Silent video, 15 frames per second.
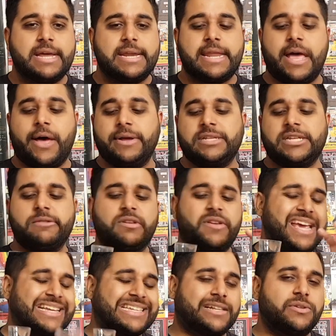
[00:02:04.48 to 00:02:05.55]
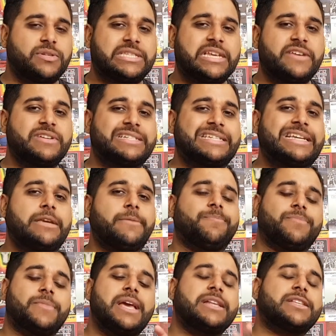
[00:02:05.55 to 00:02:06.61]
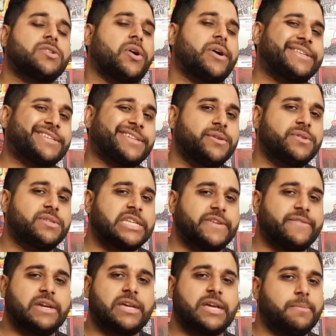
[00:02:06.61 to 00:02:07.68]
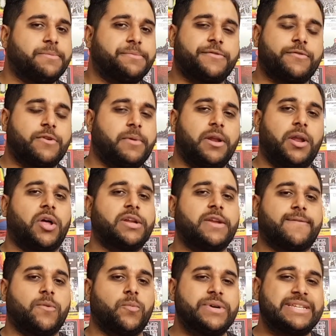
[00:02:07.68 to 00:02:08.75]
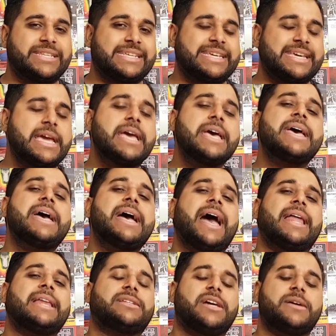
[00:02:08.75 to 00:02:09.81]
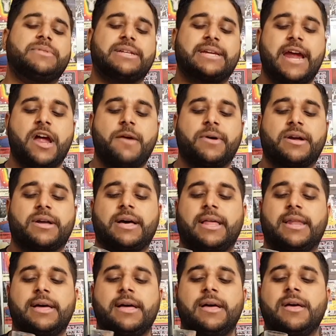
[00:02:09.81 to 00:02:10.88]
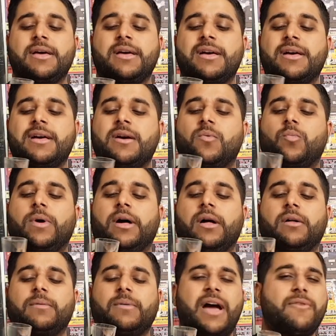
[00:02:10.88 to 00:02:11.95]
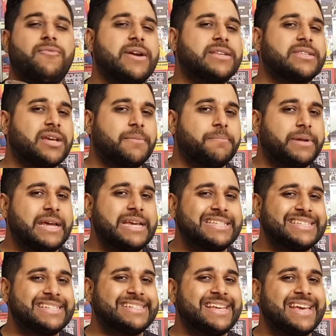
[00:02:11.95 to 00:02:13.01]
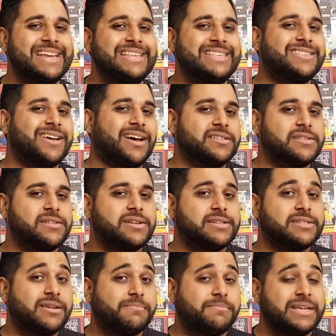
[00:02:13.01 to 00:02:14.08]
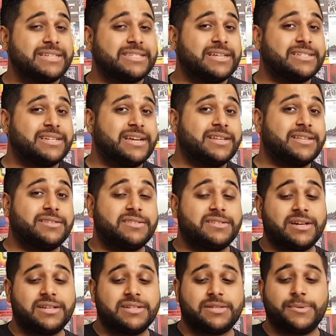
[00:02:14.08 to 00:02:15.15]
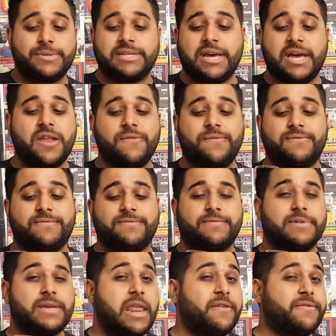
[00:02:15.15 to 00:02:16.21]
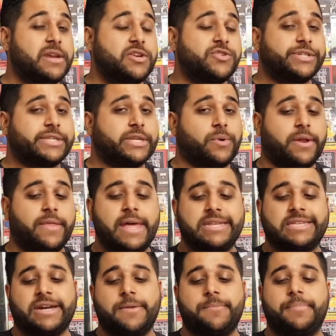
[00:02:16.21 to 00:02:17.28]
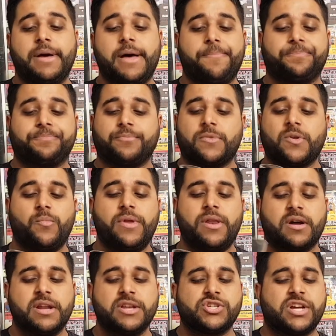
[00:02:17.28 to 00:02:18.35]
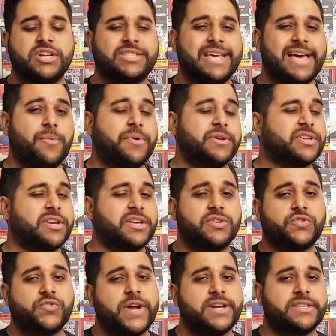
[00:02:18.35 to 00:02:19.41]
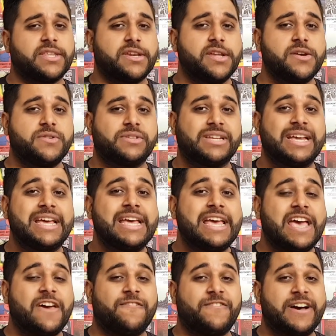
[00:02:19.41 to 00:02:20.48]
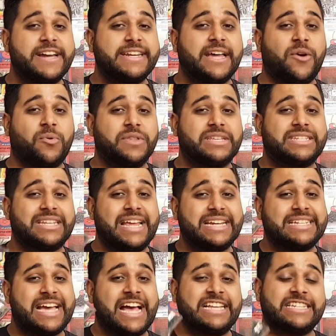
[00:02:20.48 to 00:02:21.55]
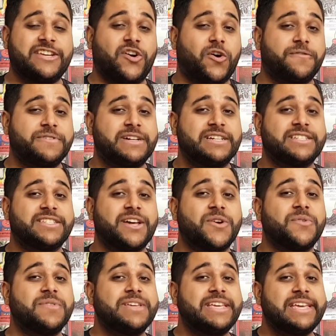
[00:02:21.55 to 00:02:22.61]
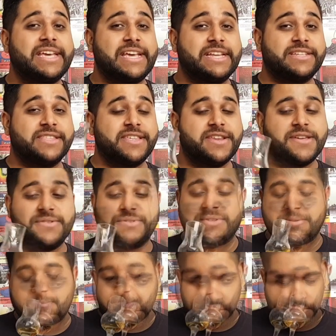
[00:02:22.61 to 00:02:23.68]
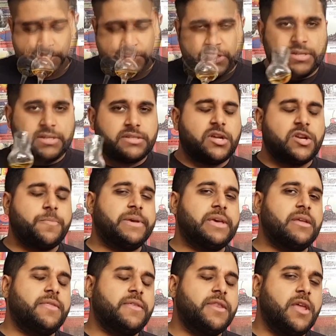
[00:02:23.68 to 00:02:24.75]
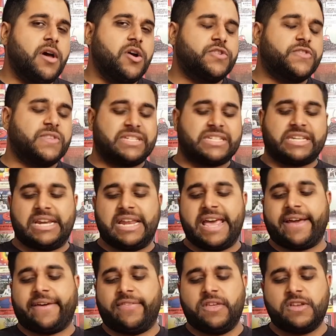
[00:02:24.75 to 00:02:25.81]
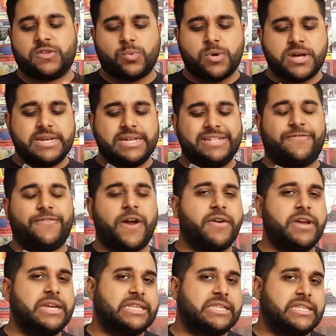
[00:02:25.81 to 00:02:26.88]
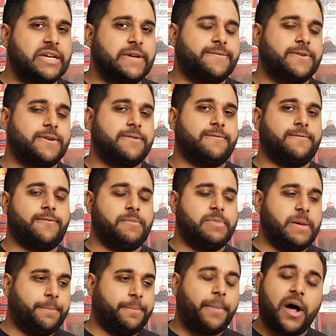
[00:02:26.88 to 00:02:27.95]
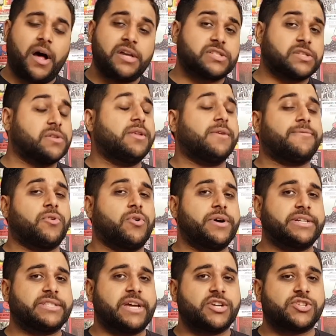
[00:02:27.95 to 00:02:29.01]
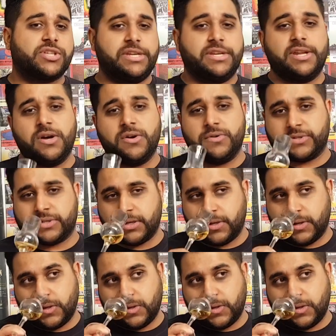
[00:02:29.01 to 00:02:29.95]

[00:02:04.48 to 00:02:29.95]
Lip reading: Now, in terms of exclusivity, it's not exclusive. It comes from a lot of different whiskey. And in terms of caramel colour, well, I've read some places that say it doesn't and some places that say it does. So it's kind of an interesting one on that side. But we're not going to judge that. We're just going to go straight into the nose and find out what the Select has in offer. So, into the nose. So to begin on the nose of the Select, this one is very different from the past two Laphroaigs actually nose.